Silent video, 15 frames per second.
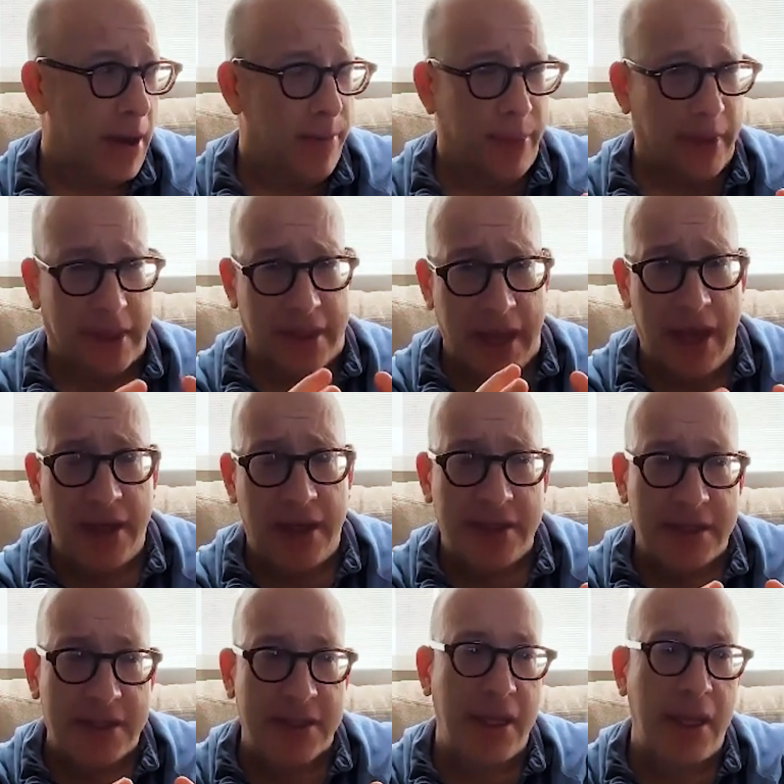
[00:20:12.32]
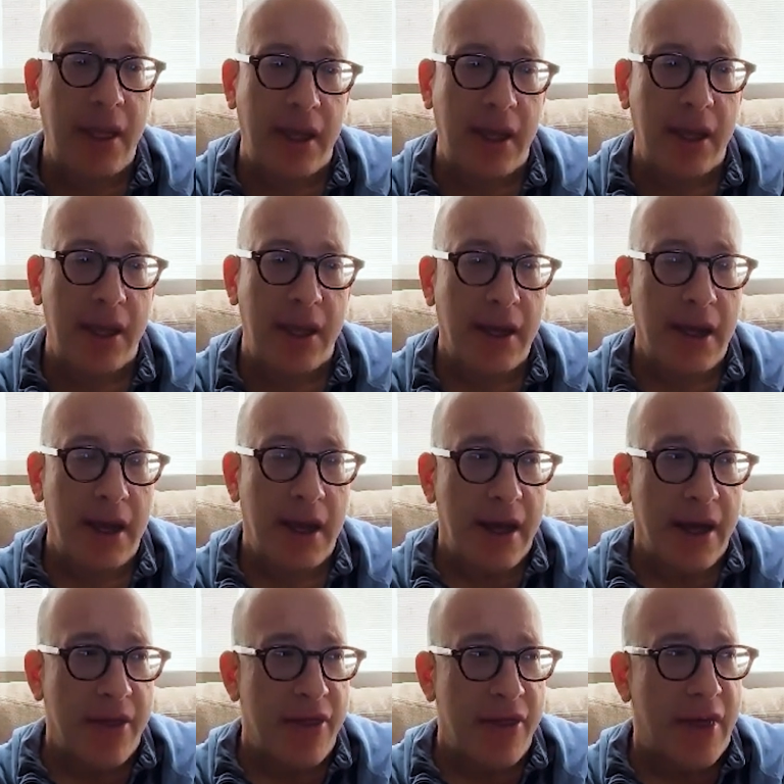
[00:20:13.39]
but they see
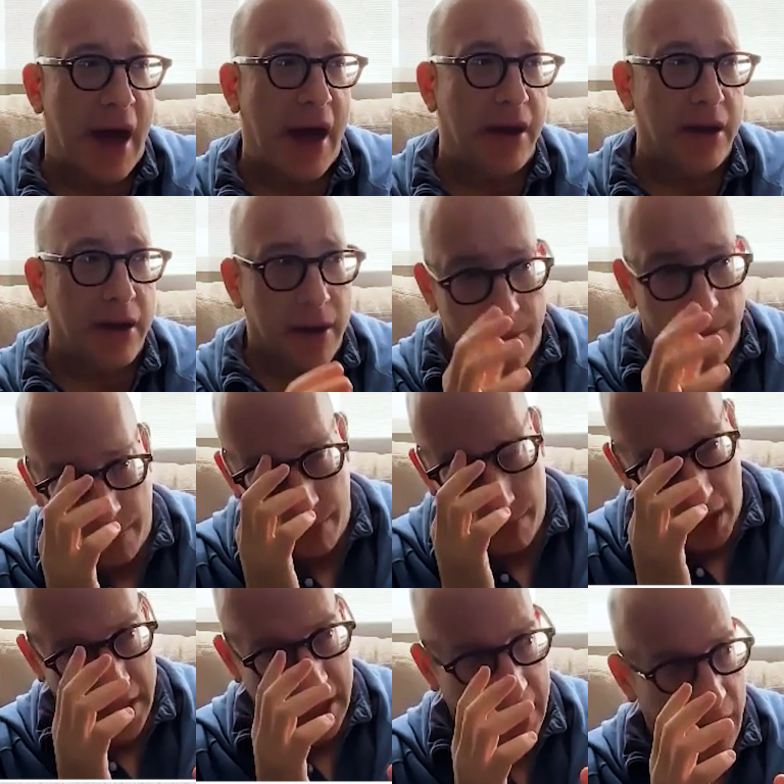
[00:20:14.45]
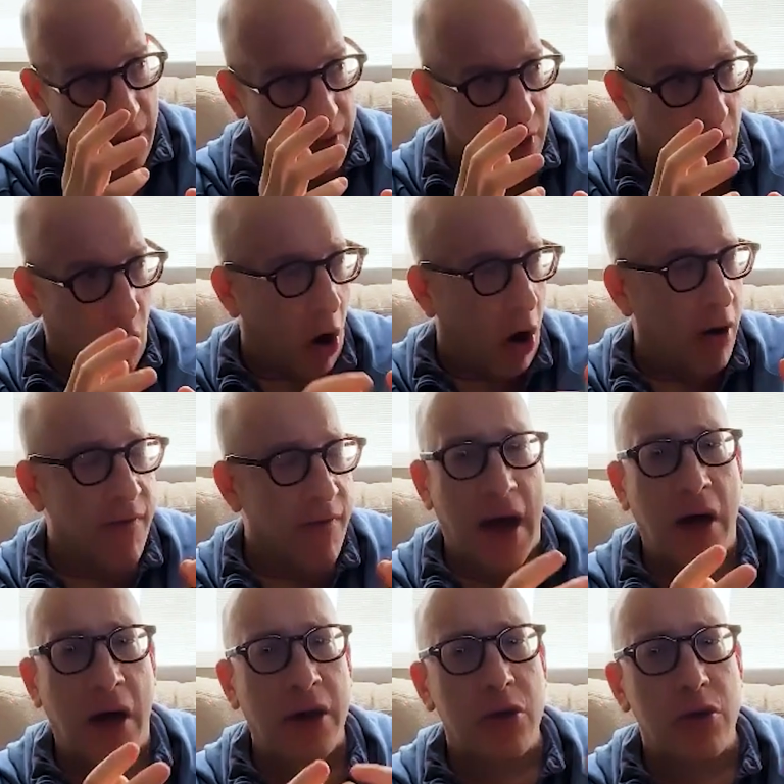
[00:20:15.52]
that money, there are
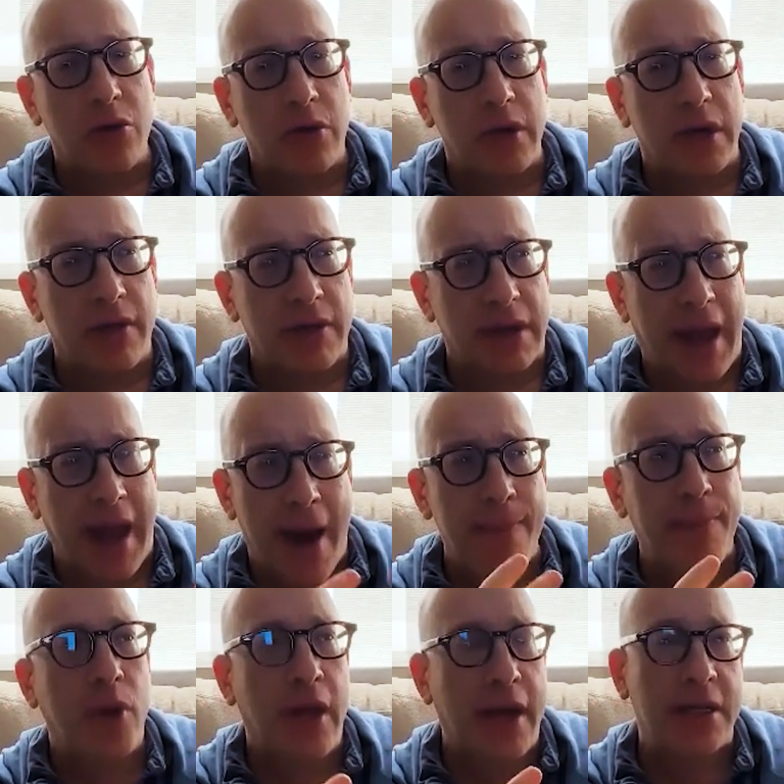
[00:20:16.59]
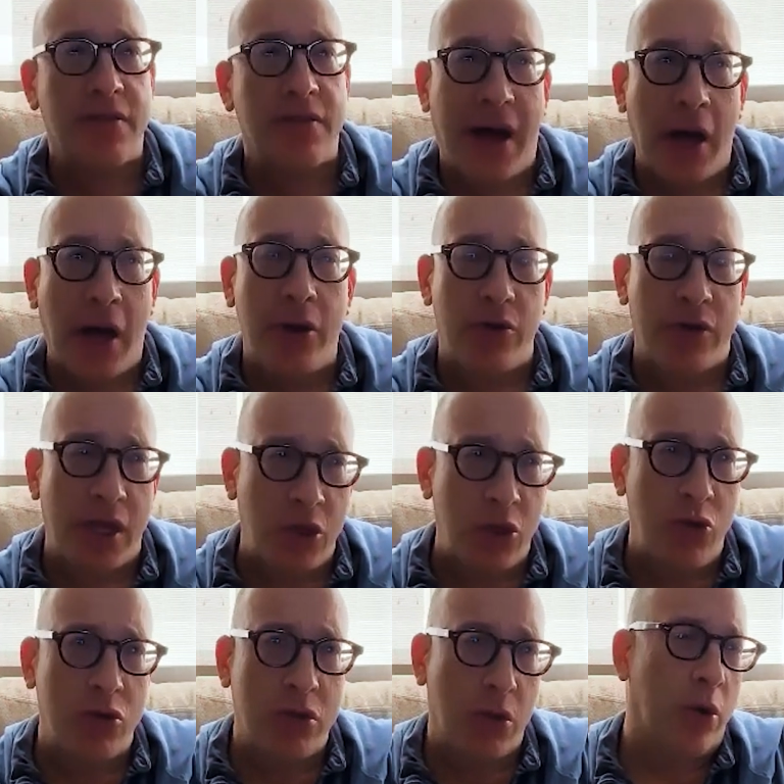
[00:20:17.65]
value, capital has value. They
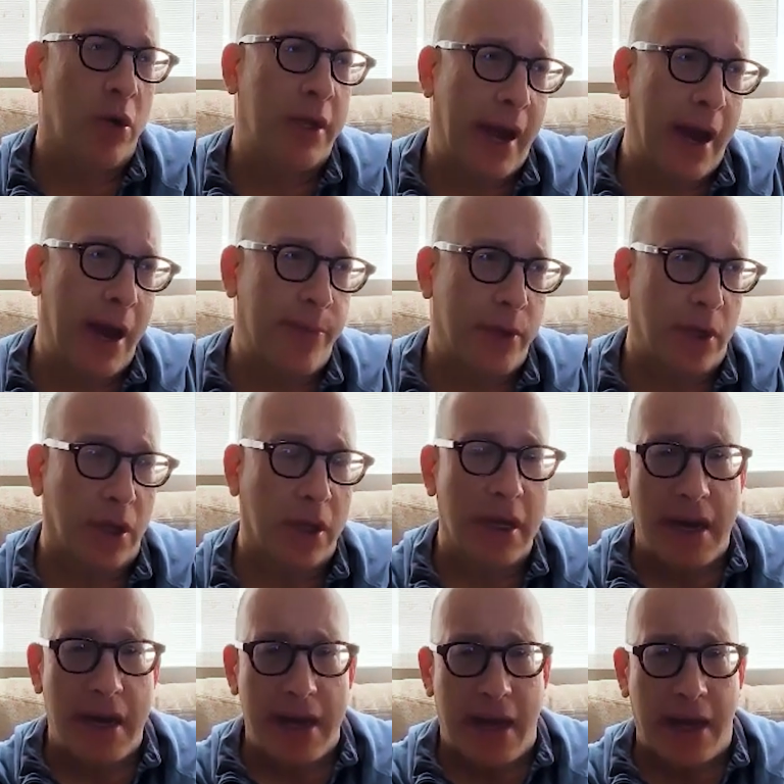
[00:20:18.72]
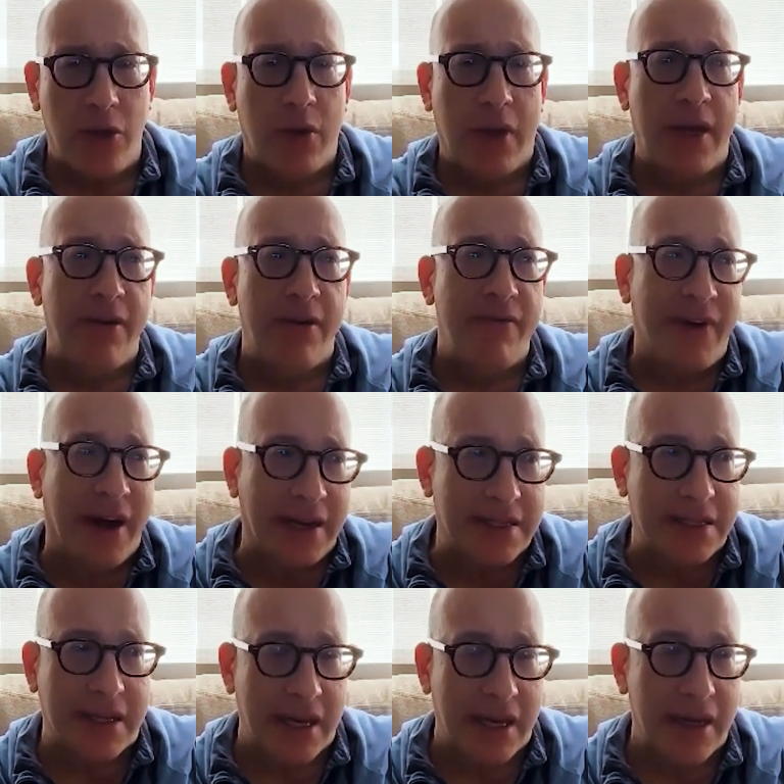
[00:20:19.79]
use the word capital, and you can
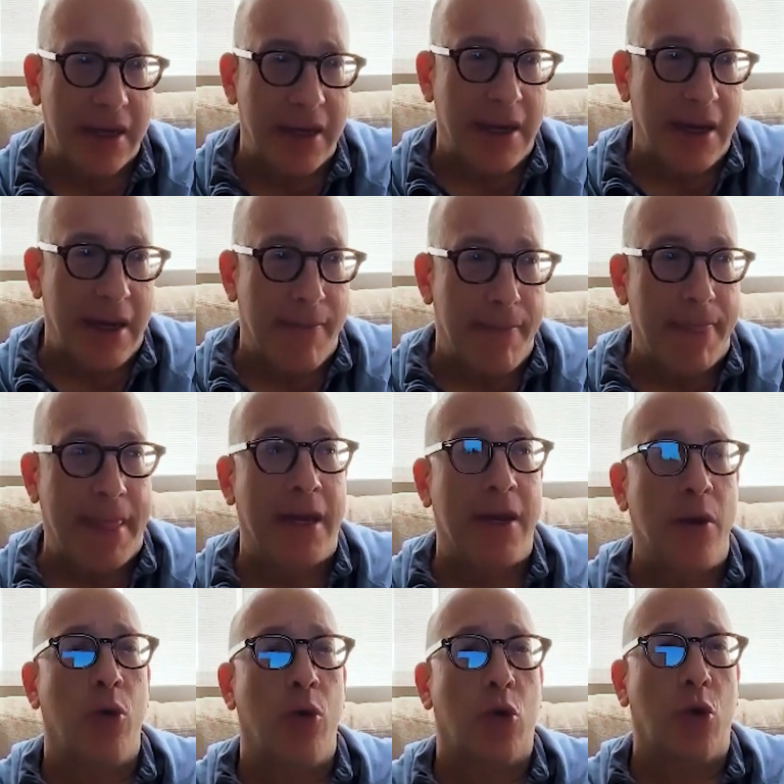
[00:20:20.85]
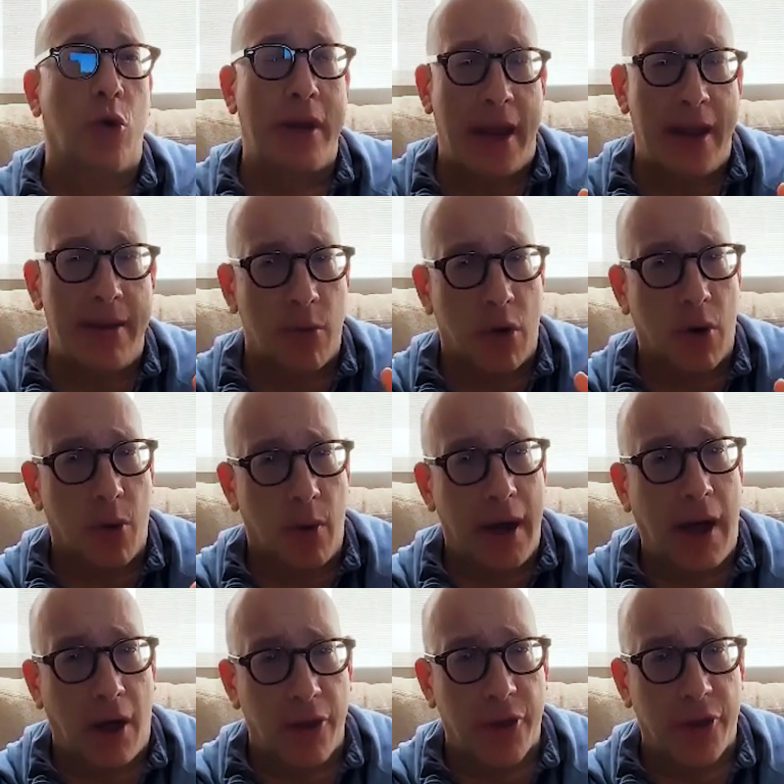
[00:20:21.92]
invest it and it will create more
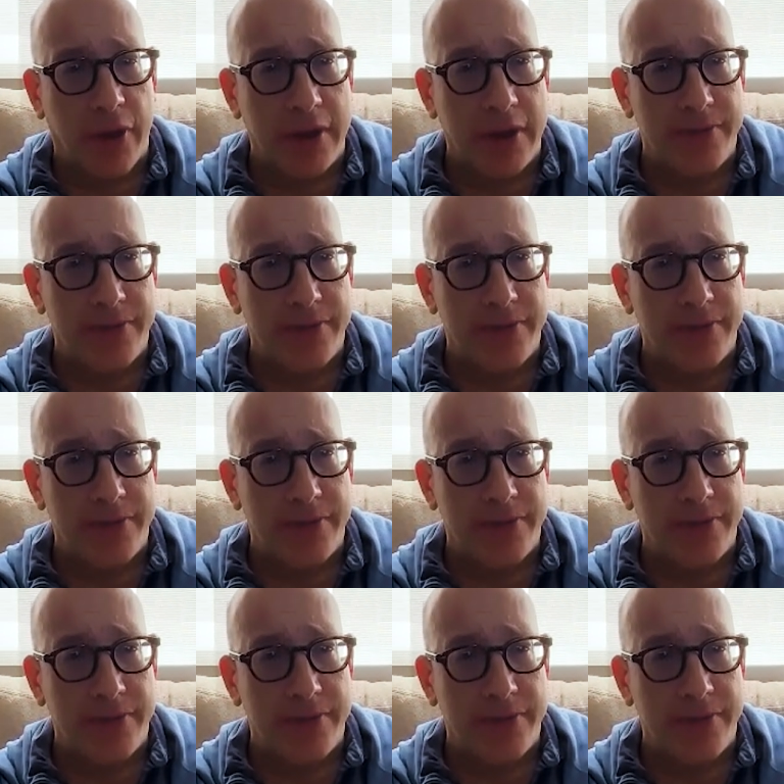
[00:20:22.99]
wealth.